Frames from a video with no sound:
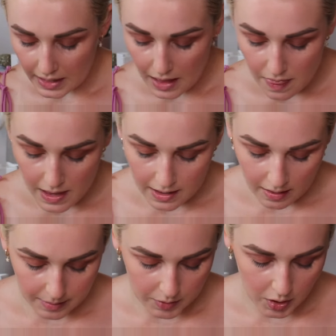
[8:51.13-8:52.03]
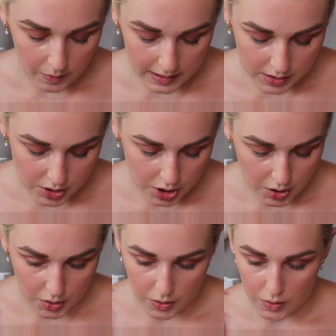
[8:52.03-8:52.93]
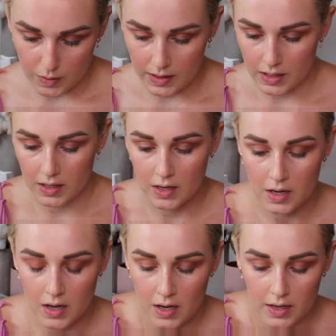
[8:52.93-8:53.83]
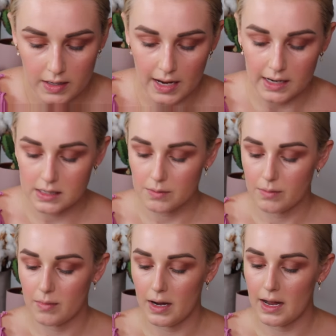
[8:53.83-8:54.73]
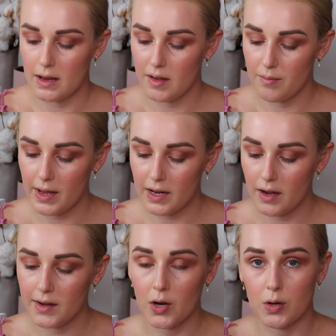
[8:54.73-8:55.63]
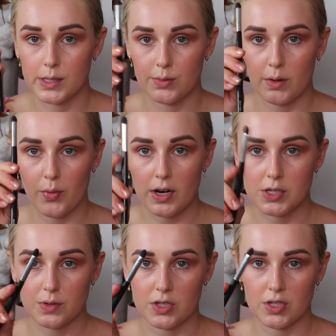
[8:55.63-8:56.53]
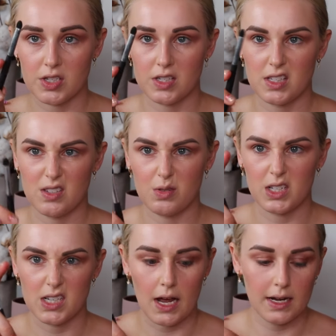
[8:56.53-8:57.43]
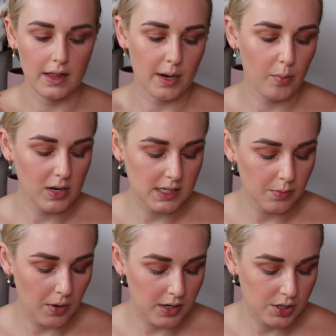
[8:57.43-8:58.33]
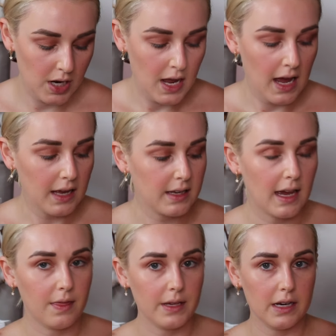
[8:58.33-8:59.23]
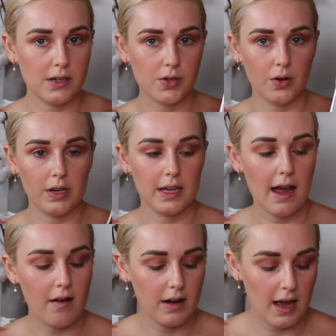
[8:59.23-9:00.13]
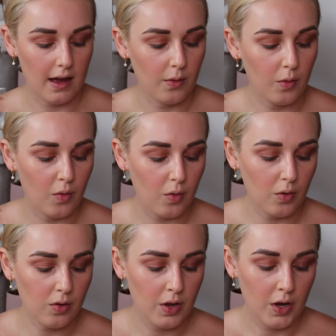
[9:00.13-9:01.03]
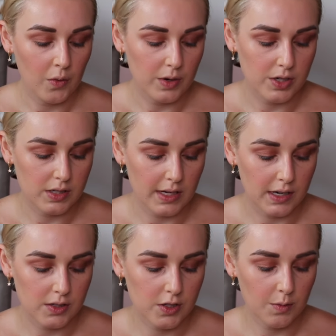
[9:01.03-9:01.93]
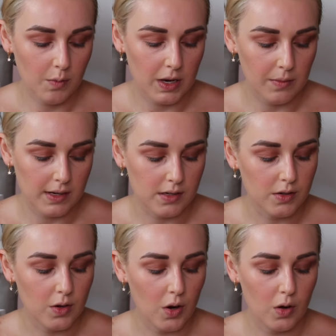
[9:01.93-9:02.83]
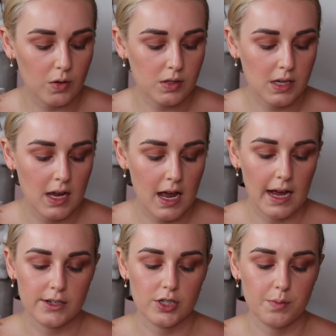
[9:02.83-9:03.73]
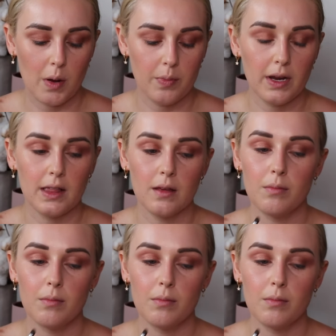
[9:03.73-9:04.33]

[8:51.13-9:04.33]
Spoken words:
And then I'm going to get my Mecca contour brush, which is just this really tiny like pointy brush, and get the Don't Carrot At All, which is like a super pigmented gold, and just pop it in the